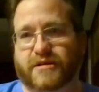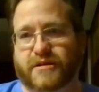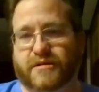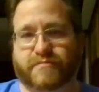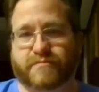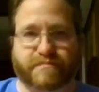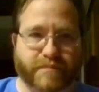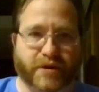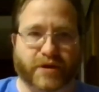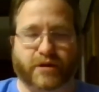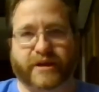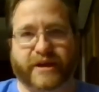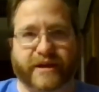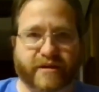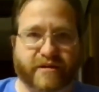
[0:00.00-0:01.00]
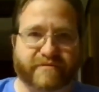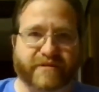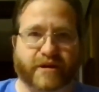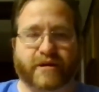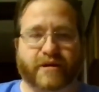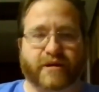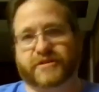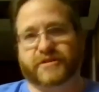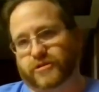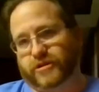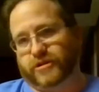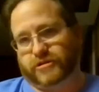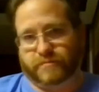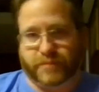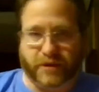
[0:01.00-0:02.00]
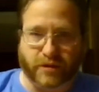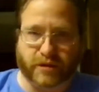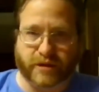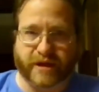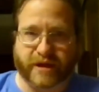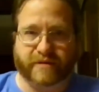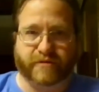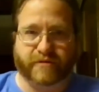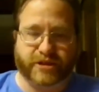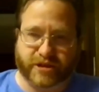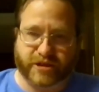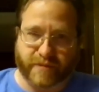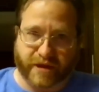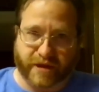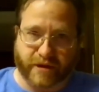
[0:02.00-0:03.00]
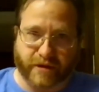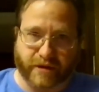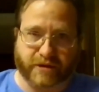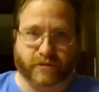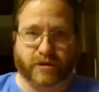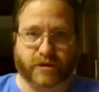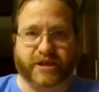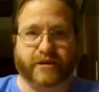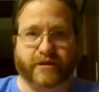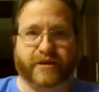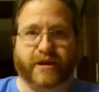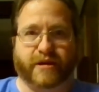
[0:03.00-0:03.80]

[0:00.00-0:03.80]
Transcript: pulled out of our infrastructure, pulled out of what should be going towards healthcare,